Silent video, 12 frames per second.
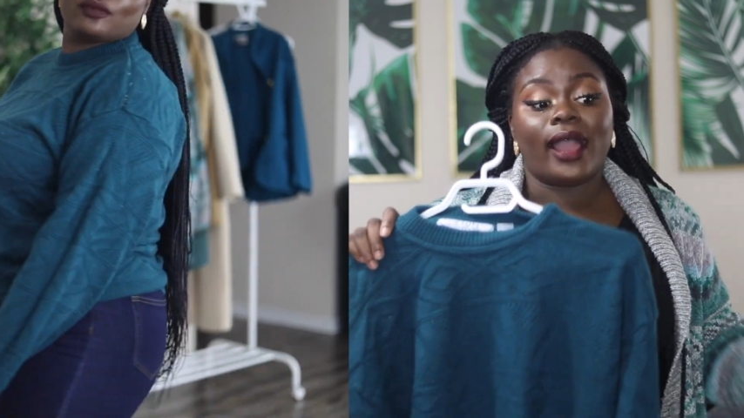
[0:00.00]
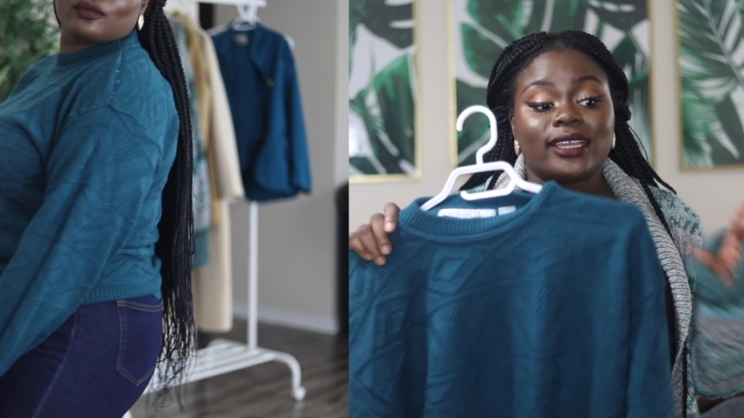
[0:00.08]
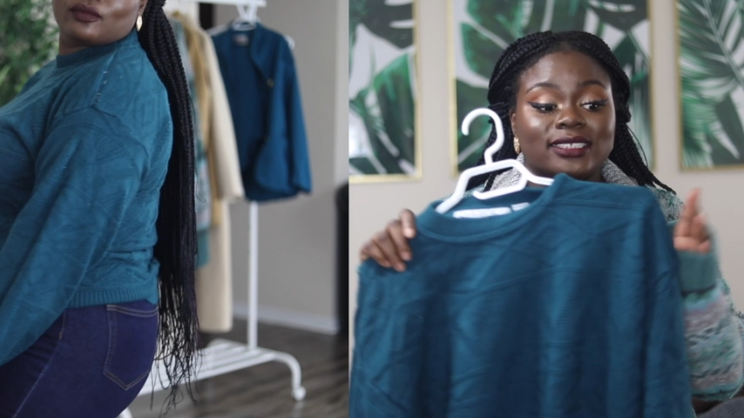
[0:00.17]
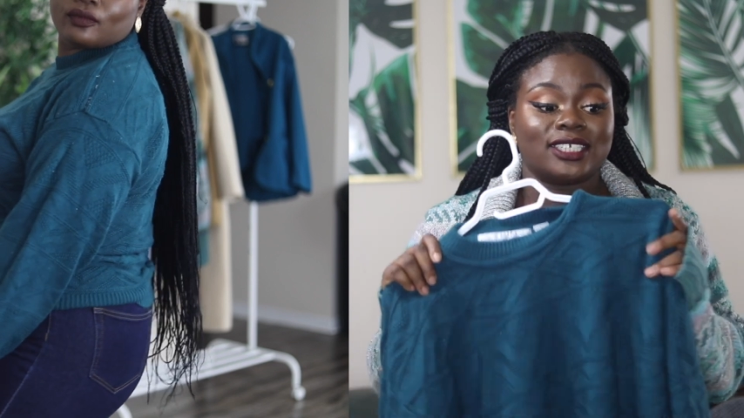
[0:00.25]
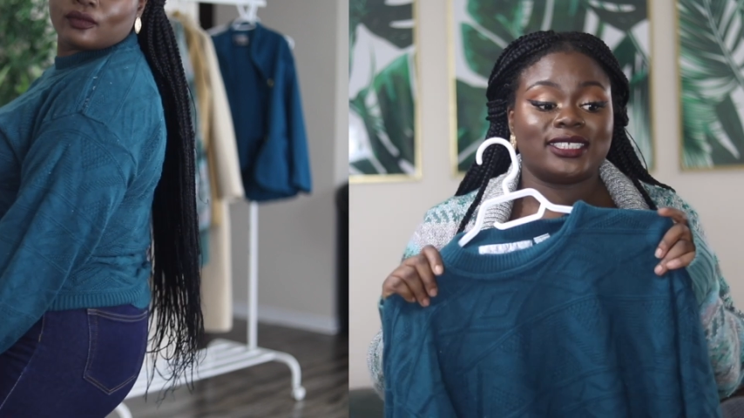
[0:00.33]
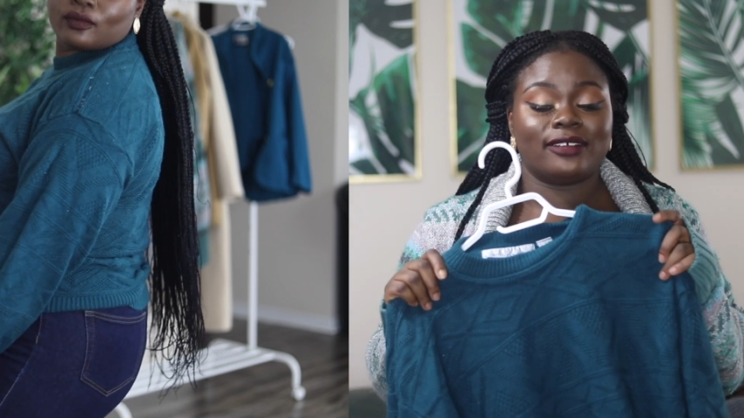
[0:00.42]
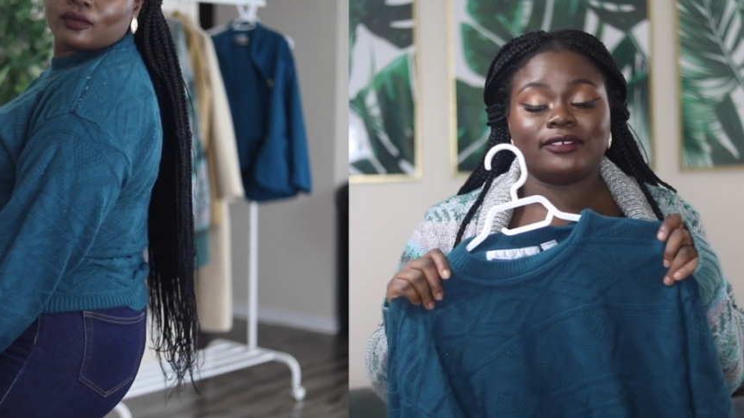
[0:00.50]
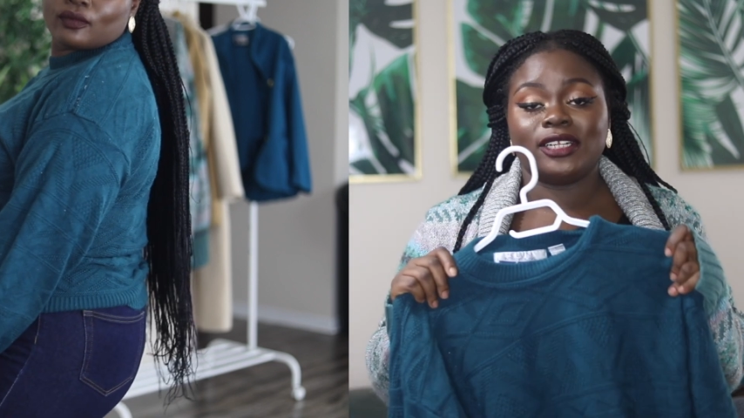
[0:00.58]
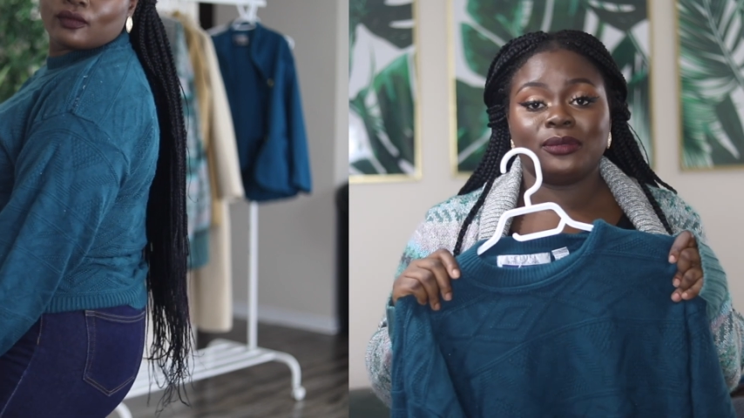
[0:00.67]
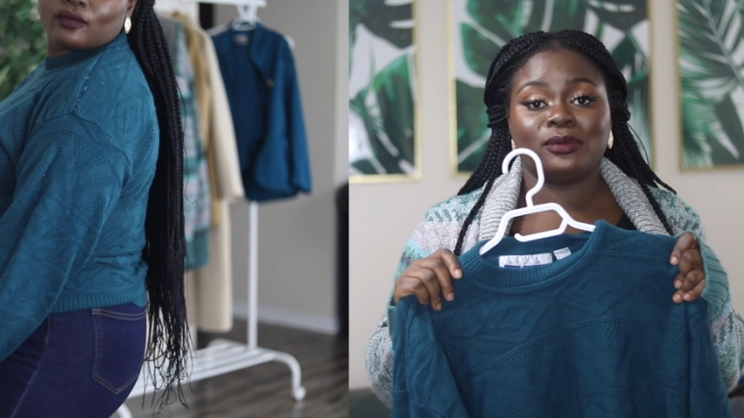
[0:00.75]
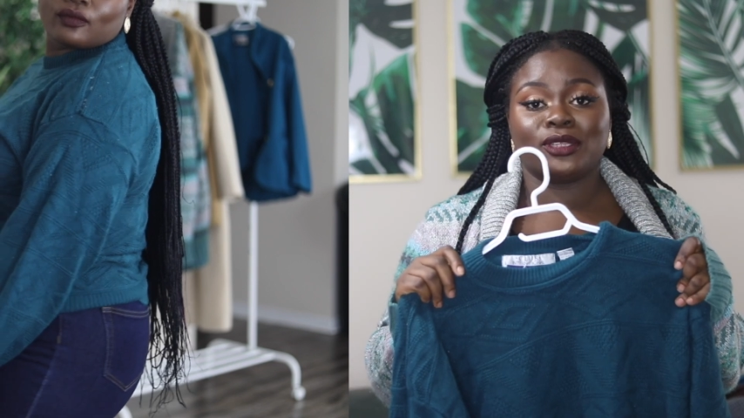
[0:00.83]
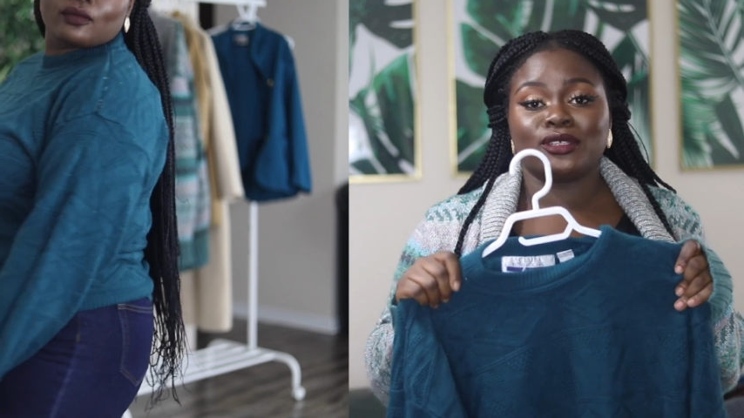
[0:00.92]
I could just
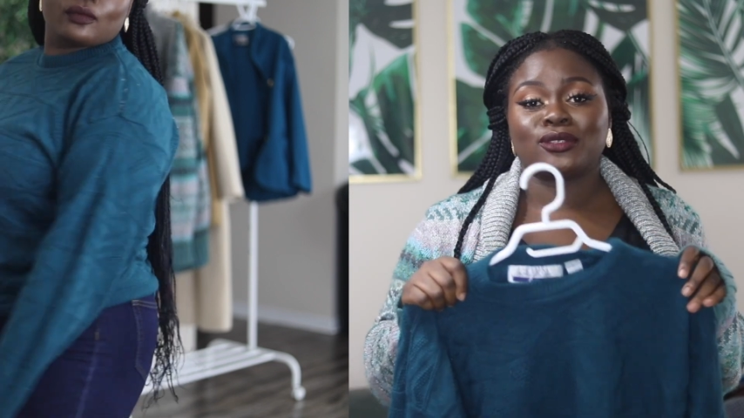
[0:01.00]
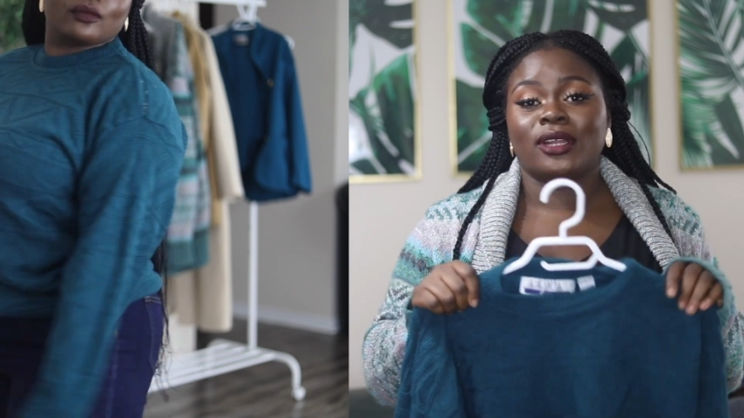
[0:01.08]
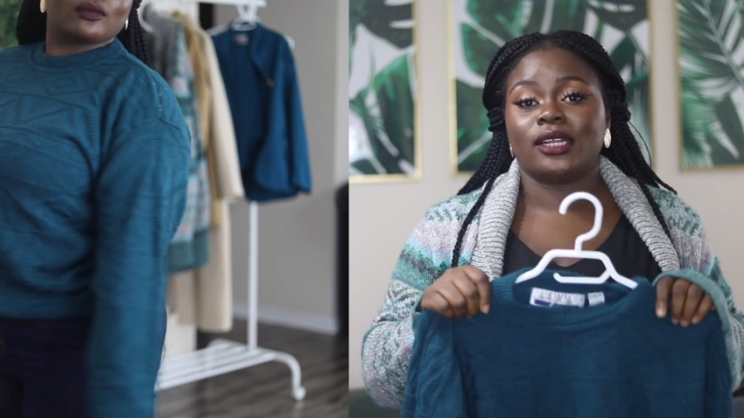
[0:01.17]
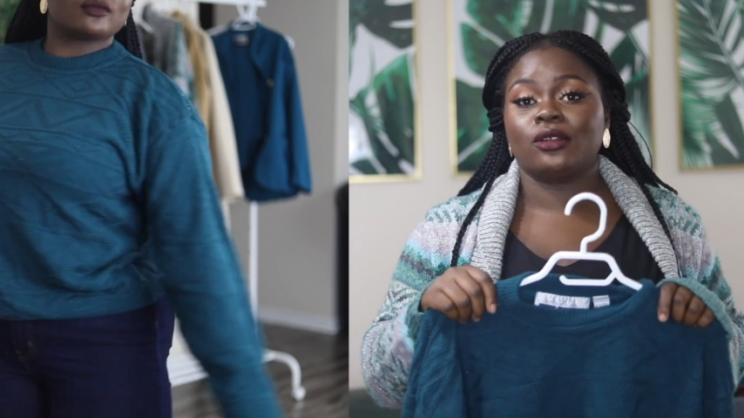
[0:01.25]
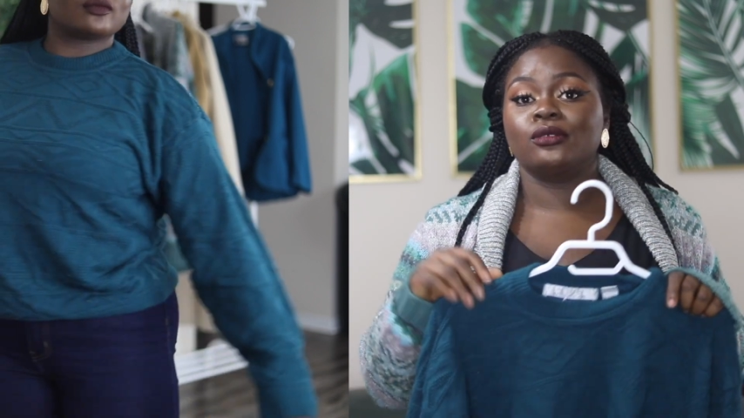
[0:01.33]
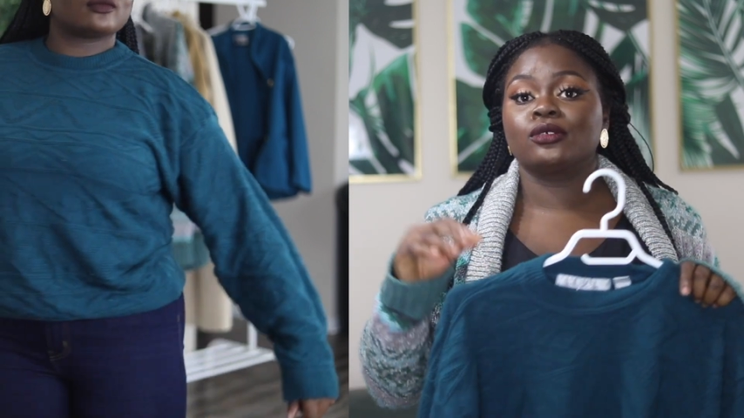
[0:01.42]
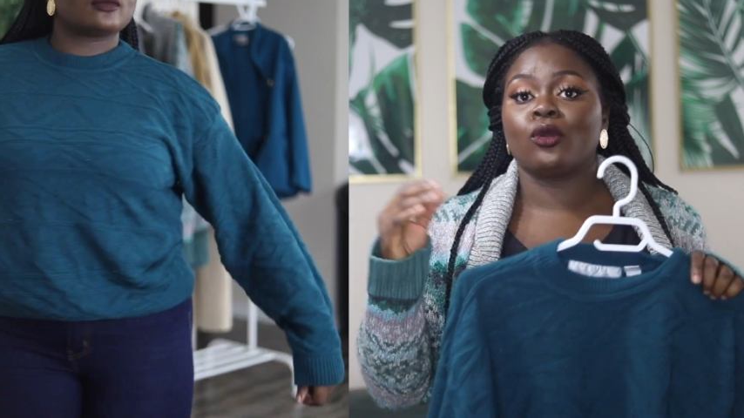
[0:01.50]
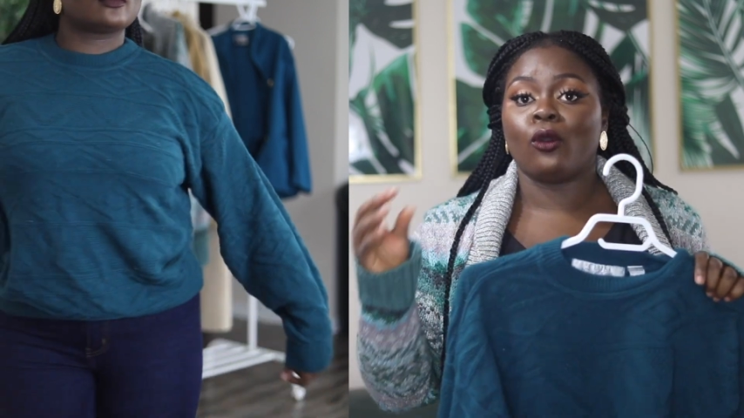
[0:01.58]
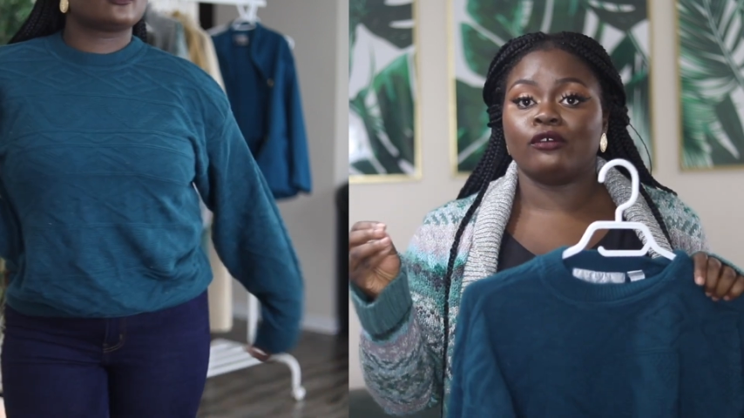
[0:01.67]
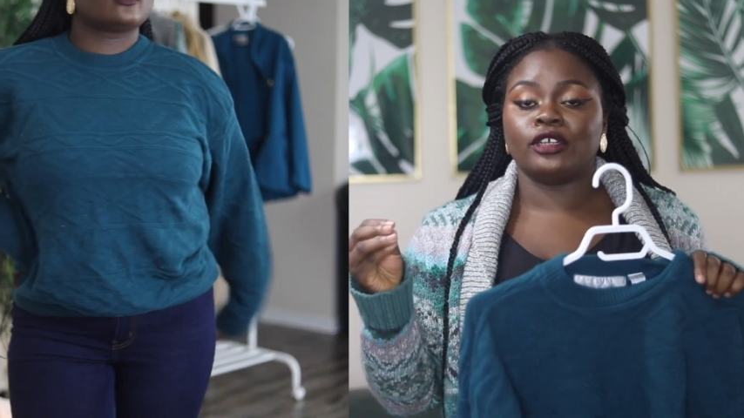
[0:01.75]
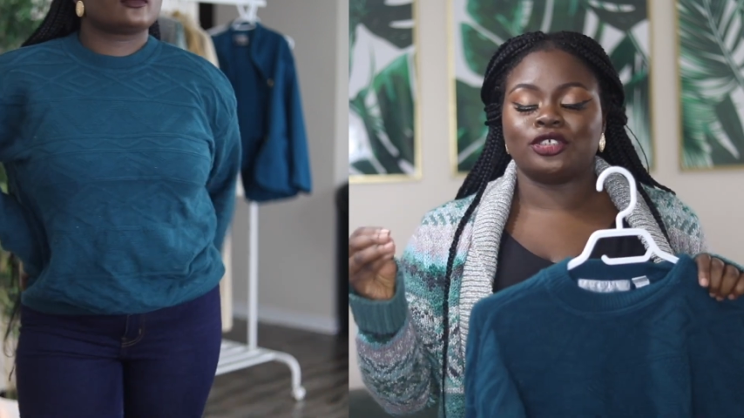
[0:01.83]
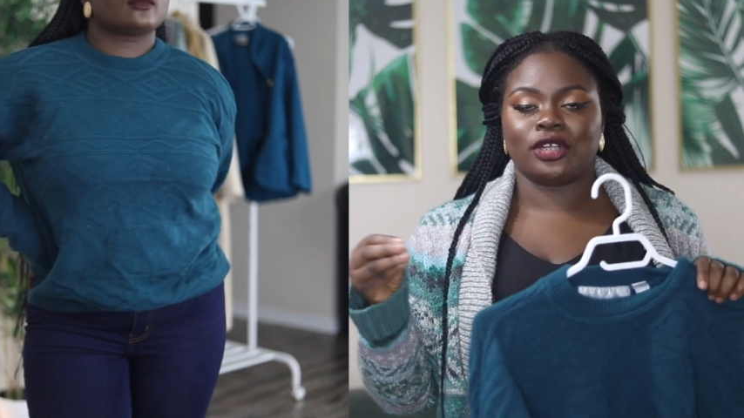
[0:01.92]
definitely put this on an
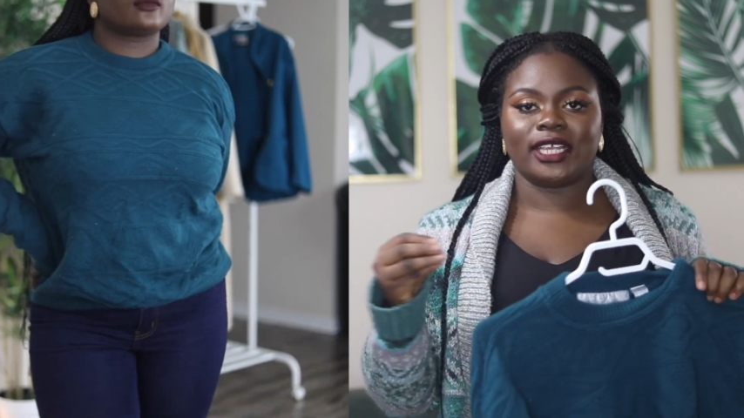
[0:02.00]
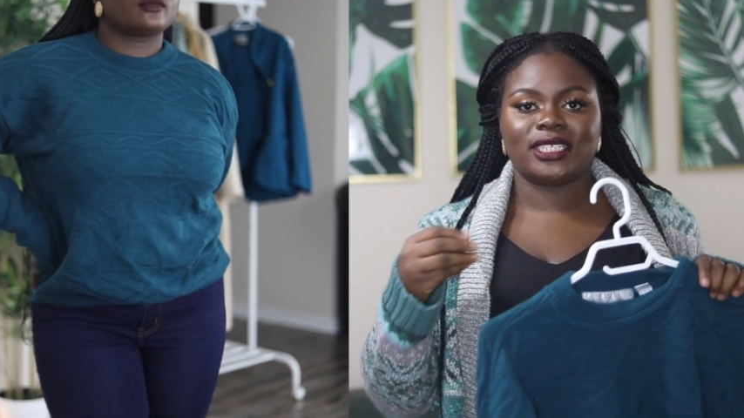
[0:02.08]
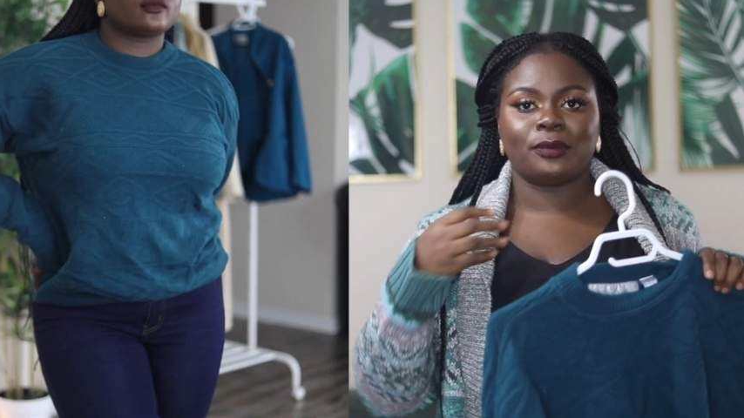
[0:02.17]
overdress,